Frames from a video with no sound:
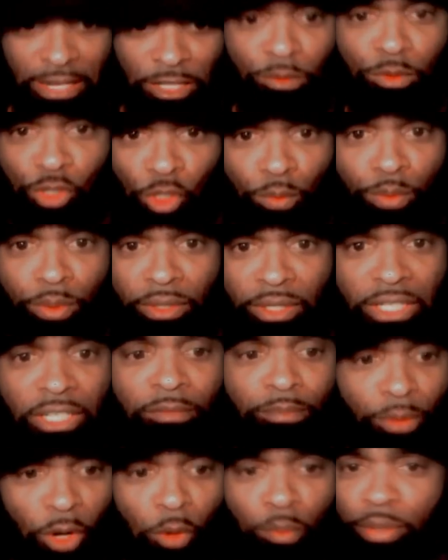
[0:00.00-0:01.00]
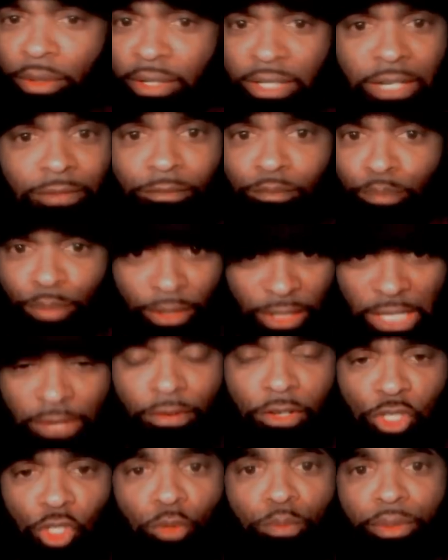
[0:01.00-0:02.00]
That's what you believe, bro. Believe
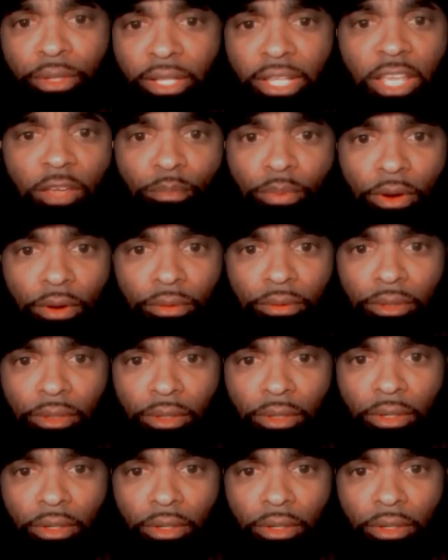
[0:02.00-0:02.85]
believe what you believe, bro.